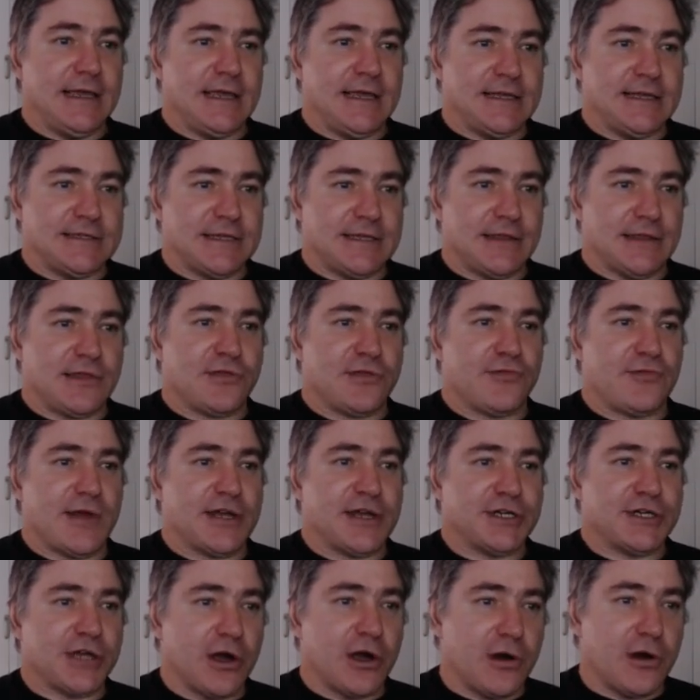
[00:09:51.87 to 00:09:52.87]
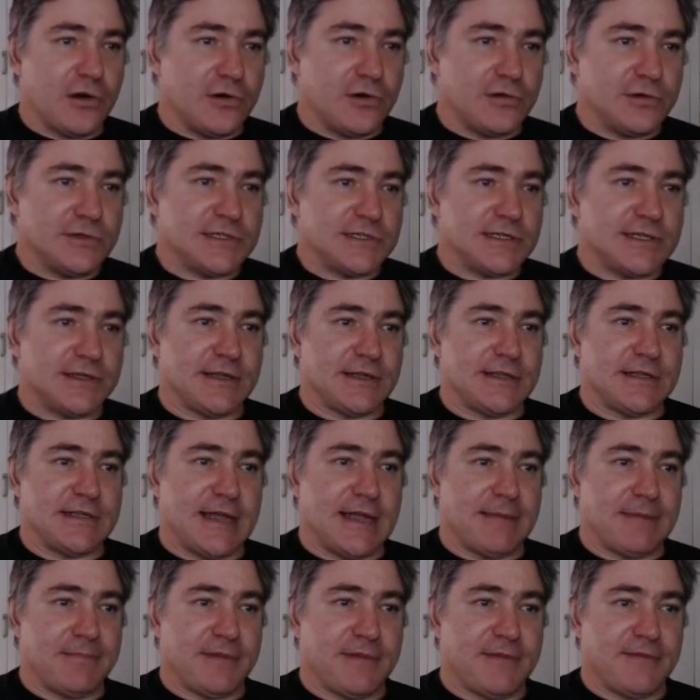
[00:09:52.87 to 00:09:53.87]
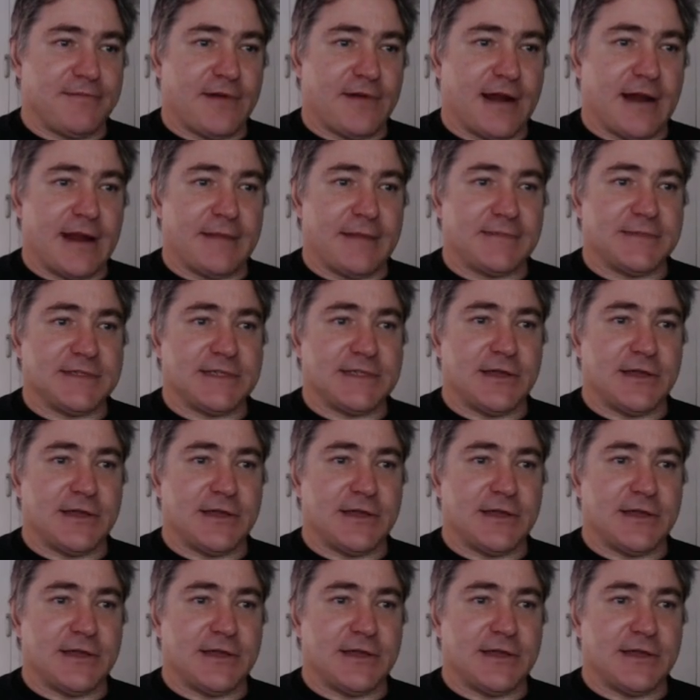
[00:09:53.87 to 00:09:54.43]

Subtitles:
is it thresholds the depth frame.